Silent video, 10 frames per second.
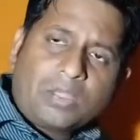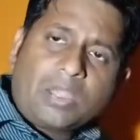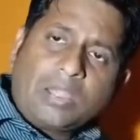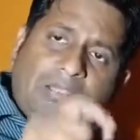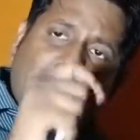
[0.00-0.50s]

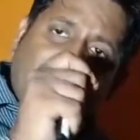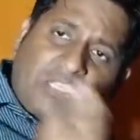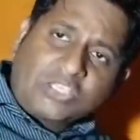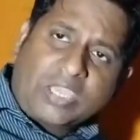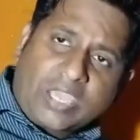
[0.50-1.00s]
In
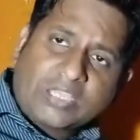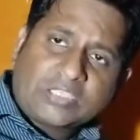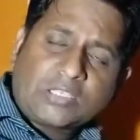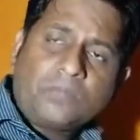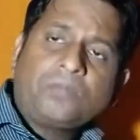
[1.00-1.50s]
such
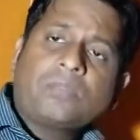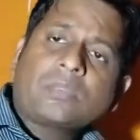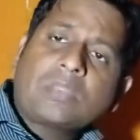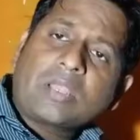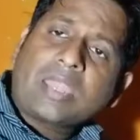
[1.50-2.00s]
case,
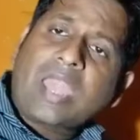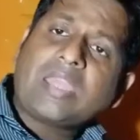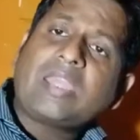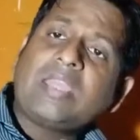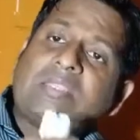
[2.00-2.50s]
the carry
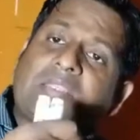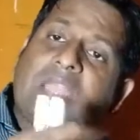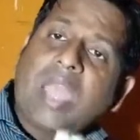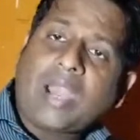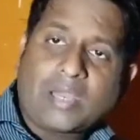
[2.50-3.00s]
is
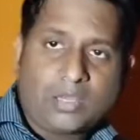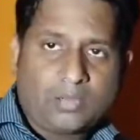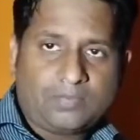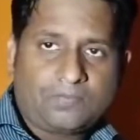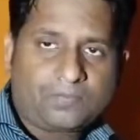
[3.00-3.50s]
added.
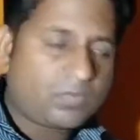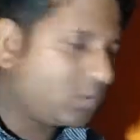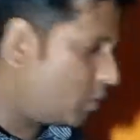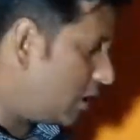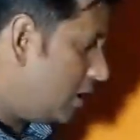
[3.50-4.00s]

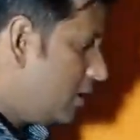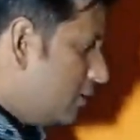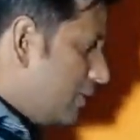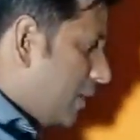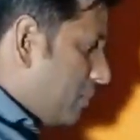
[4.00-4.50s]
Okay,
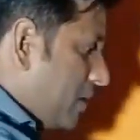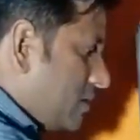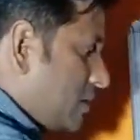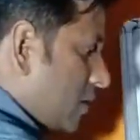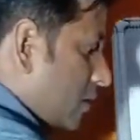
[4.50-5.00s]
that
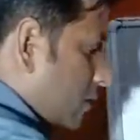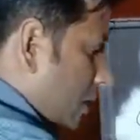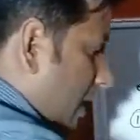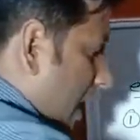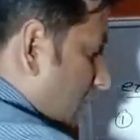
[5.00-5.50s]
means the
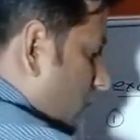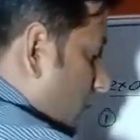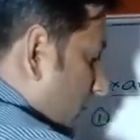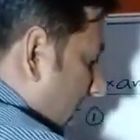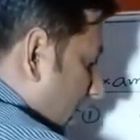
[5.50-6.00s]
carry will
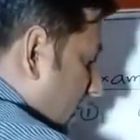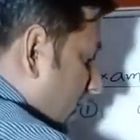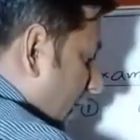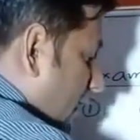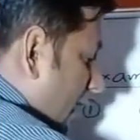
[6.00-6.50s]
be added
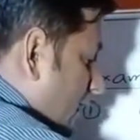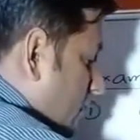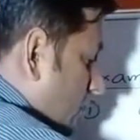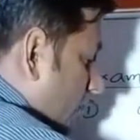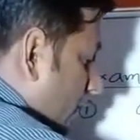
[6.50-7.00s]
and the answer
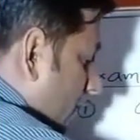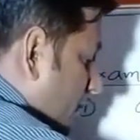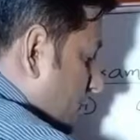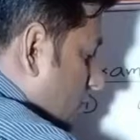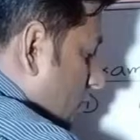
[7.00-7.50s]
will
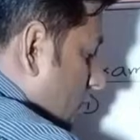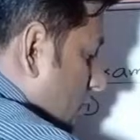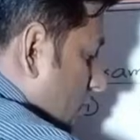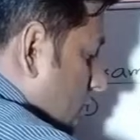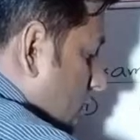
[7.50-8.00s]
becomes
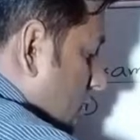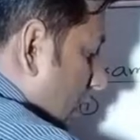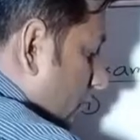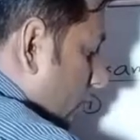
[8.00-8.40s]
7.